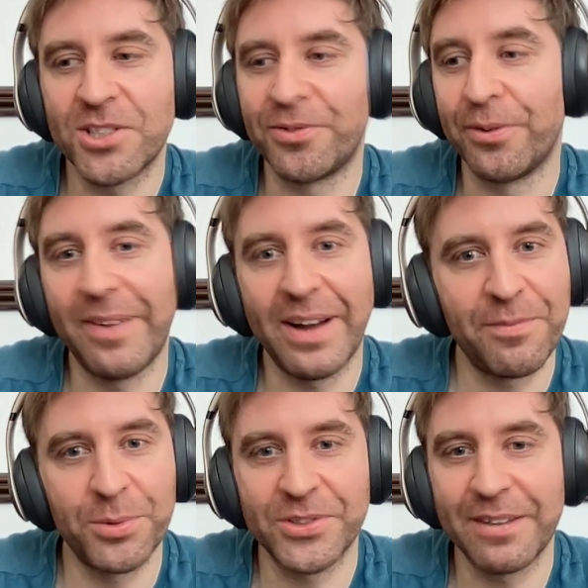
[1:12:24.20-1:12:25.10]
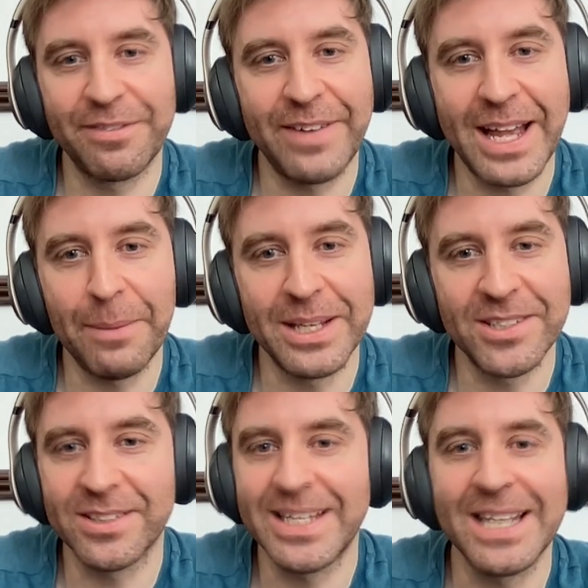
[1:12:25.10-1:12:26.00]
mince for 5%
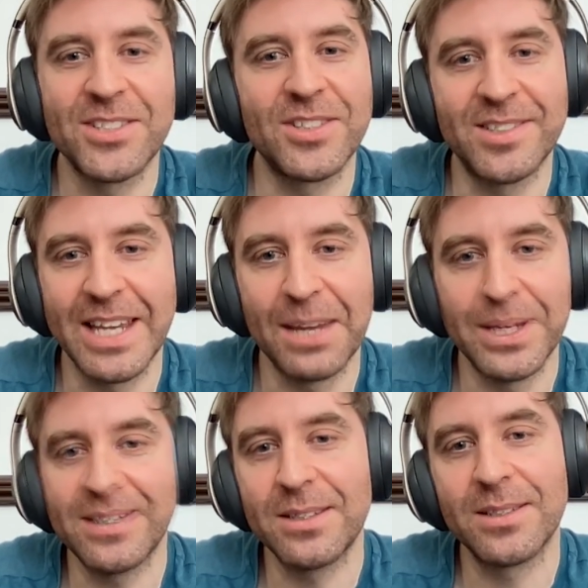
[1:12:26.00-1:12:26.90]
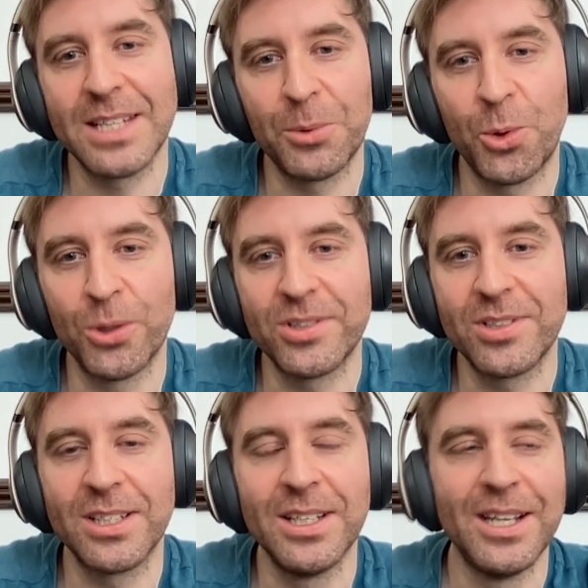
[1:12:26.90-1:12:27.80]
fat mince that tastes the same, eating the same
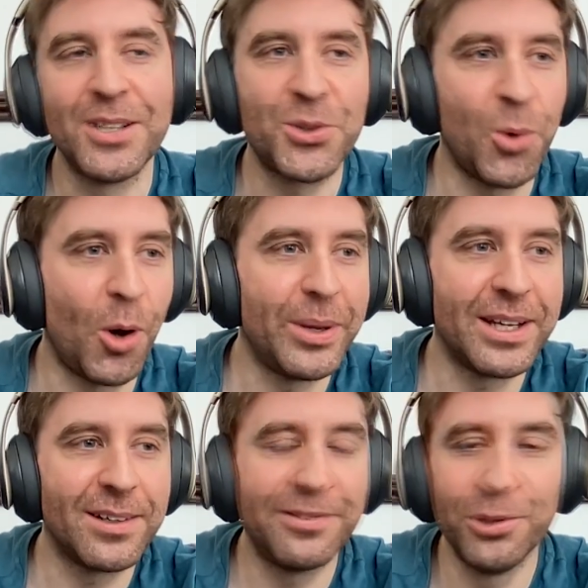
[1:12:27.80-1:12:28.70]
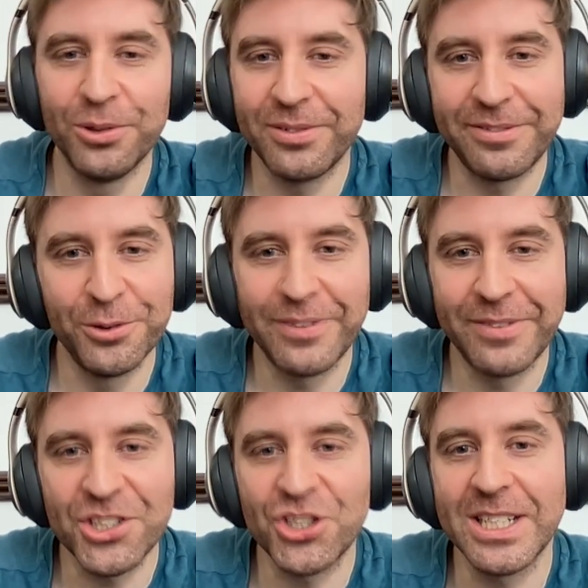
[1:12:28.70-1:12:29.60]
quantity, swapping full
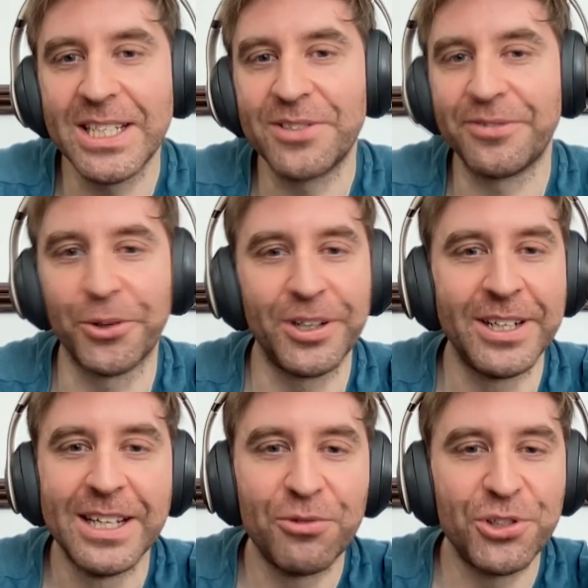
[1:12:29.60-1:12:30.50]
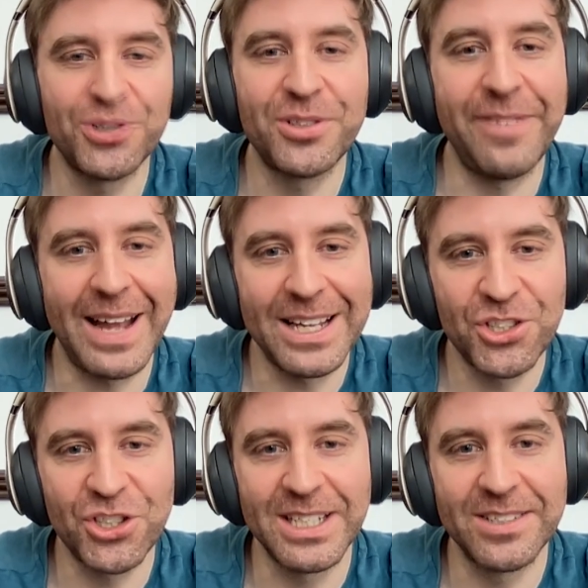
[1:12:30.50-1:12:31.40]
fat cheese for reduced
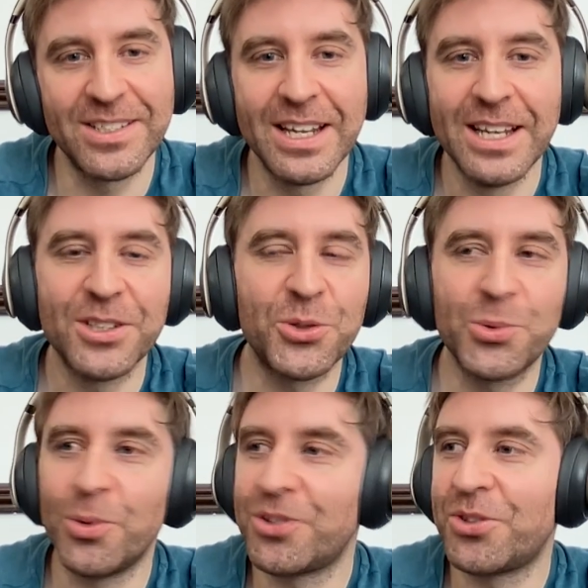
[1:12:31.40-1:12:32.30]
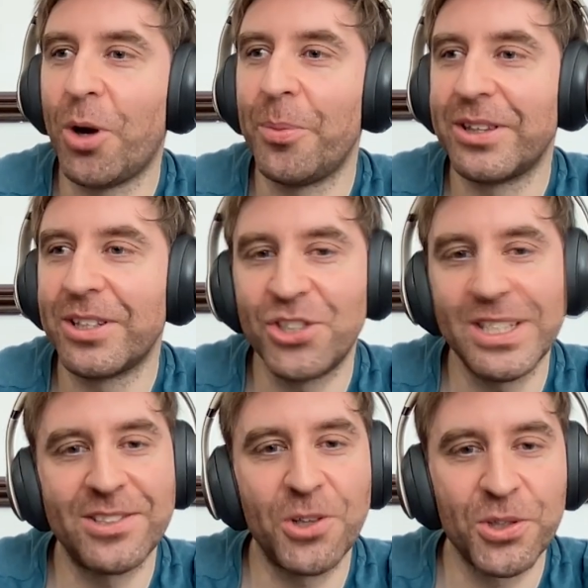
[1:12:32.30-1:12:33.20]
fat cheese, swapping the
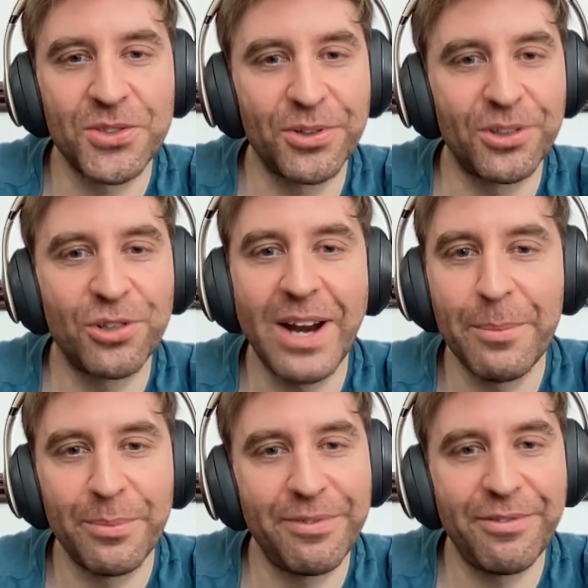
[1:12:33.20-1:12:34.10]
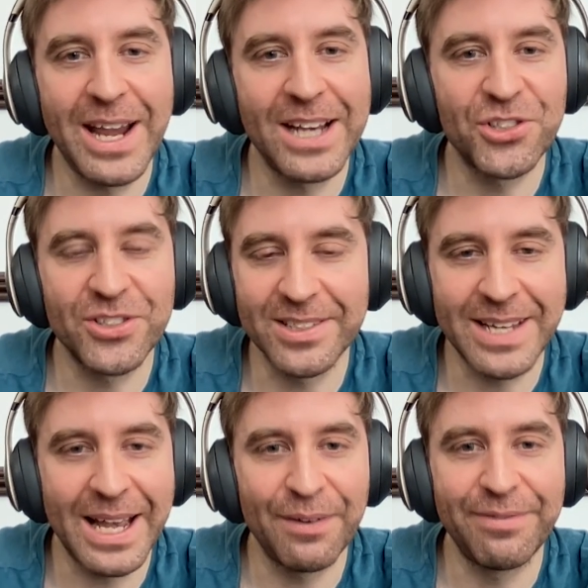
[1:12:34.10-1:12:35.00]
cheese sauce for creme fraiche
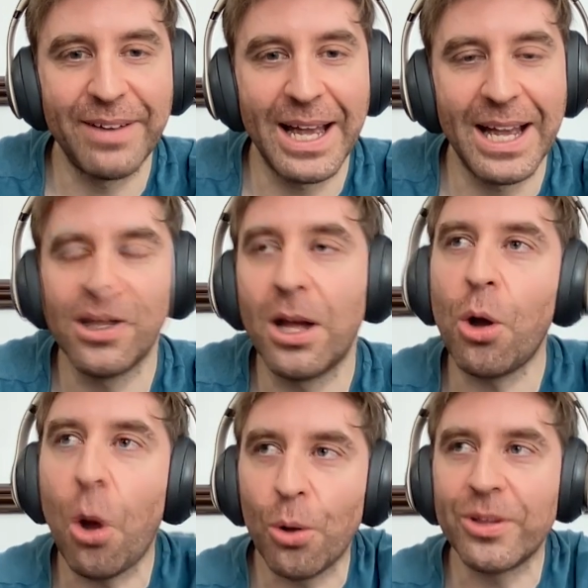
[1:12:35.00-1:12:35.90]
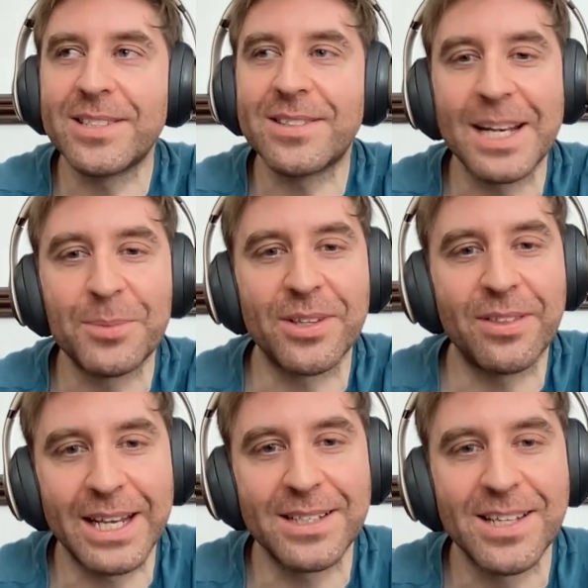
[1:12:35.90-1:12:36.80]
that's half fat, all these types of
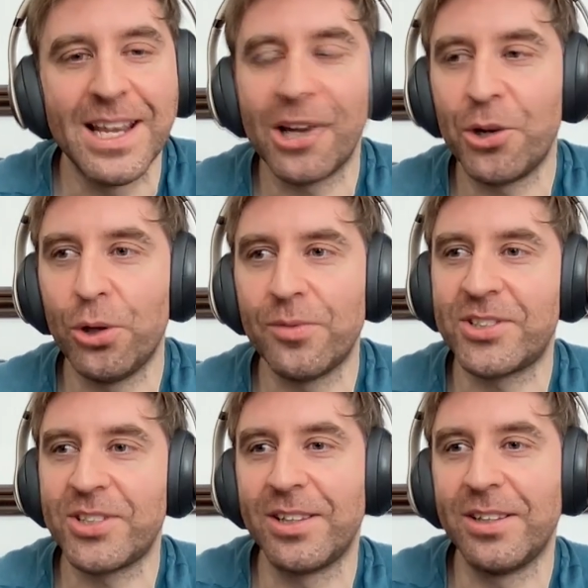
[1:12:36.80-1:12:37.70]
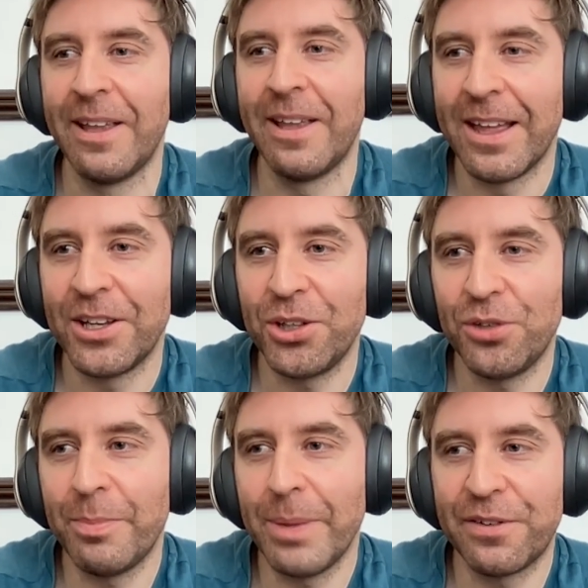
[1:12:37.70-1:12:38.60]
things. And all of a sudden,
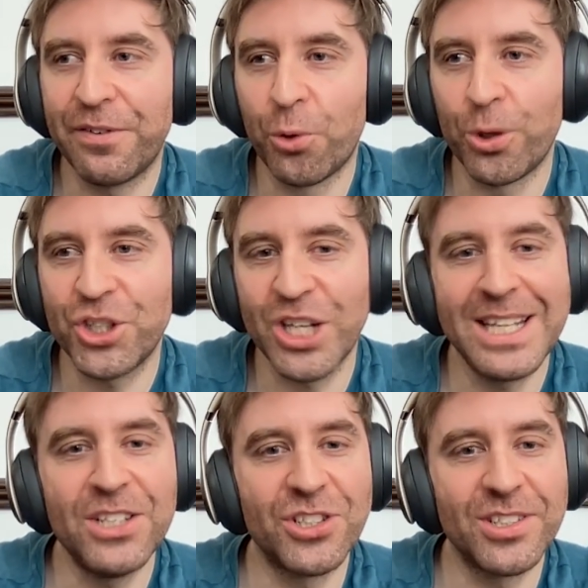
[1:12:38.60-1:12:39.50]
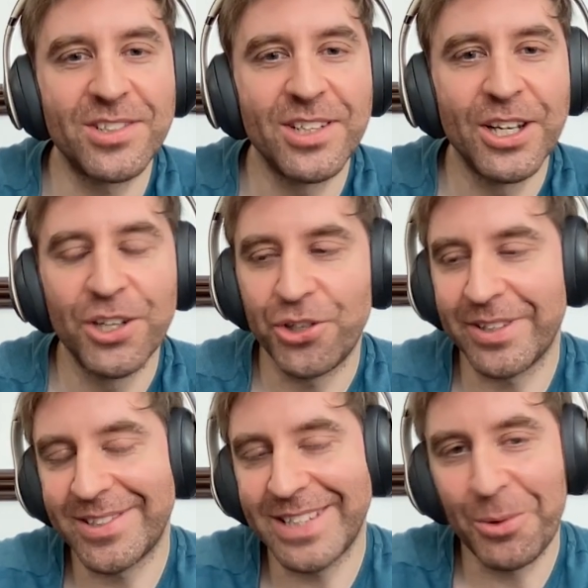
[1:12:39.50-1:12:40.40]
you've made 4 changes
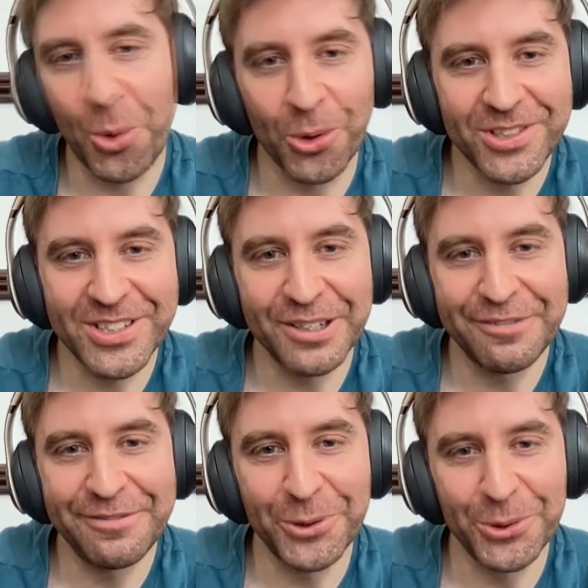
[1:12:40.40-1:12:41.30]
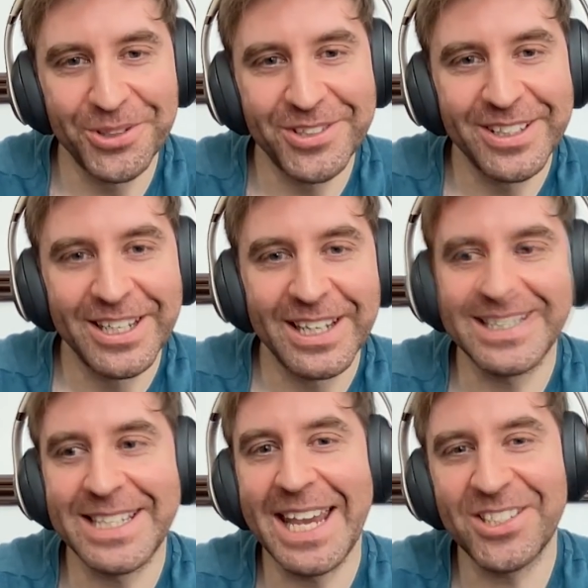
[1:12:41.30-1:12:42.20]
using the same quantity of food.
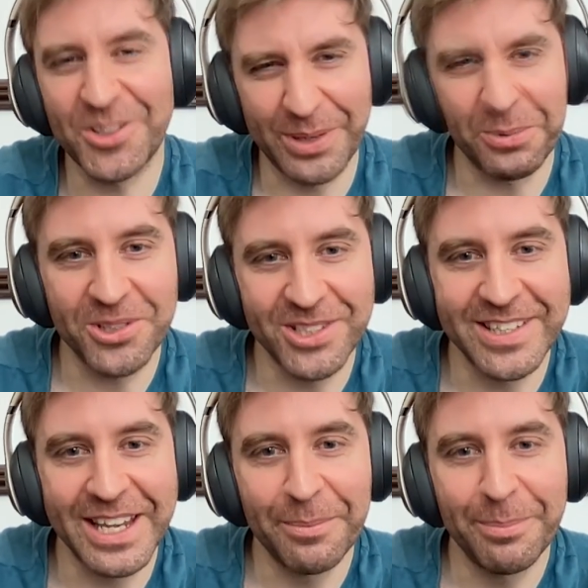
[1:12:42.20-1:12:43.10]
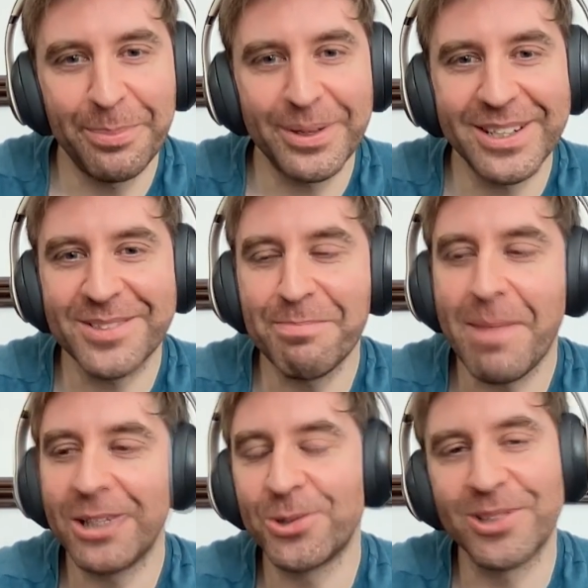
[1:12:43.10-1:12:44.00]
It tastes pretty much the same, but
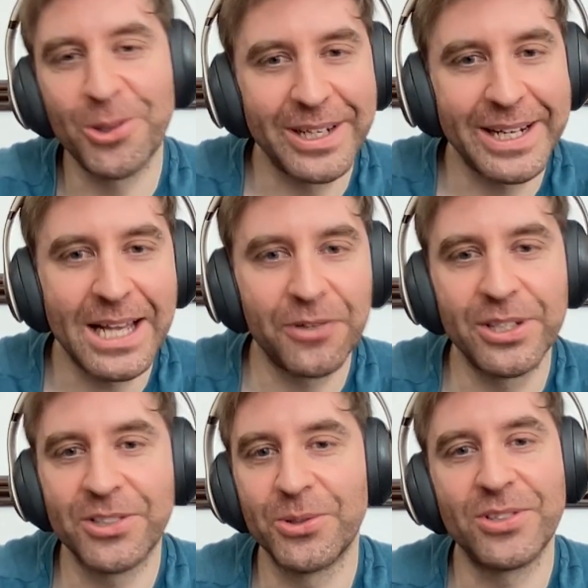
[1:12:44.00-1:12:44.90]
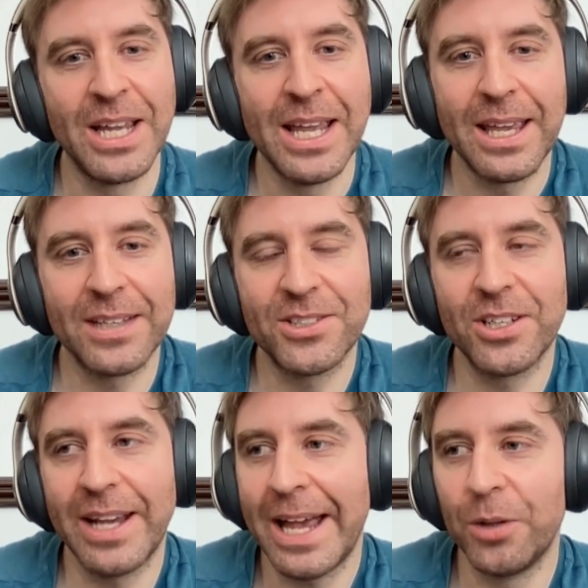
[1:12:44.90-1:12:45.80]
it's miles lower in calories. So
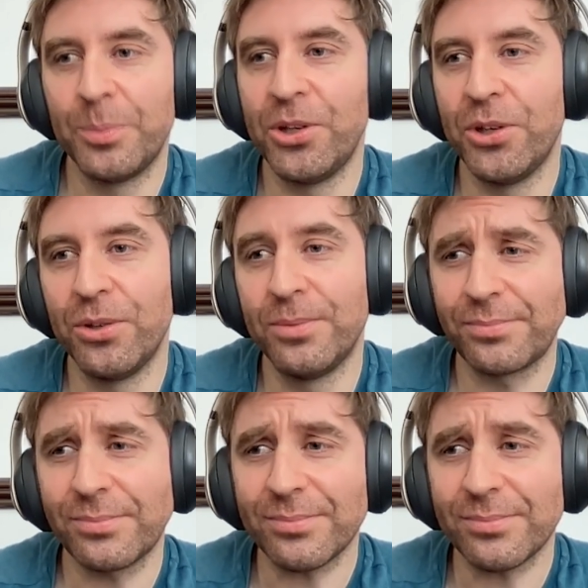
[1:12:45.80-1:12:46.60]
it's going to help you